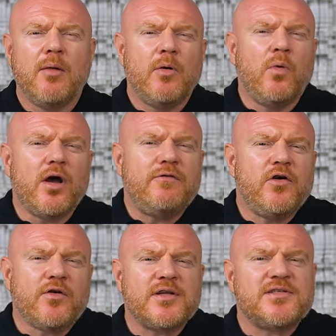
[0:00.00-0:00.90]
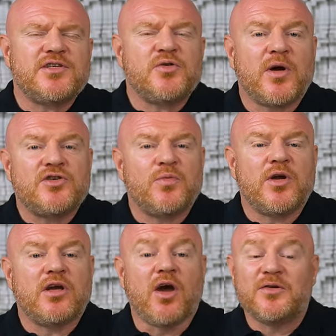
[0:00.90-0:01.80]
But what if you're in a situation where
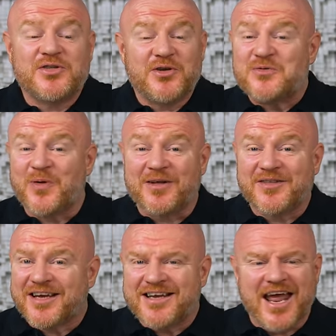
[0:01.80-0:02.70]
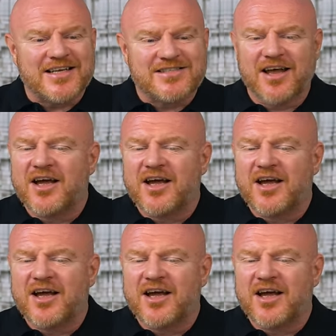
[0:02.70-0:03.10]
you're going to use one of the Kinects?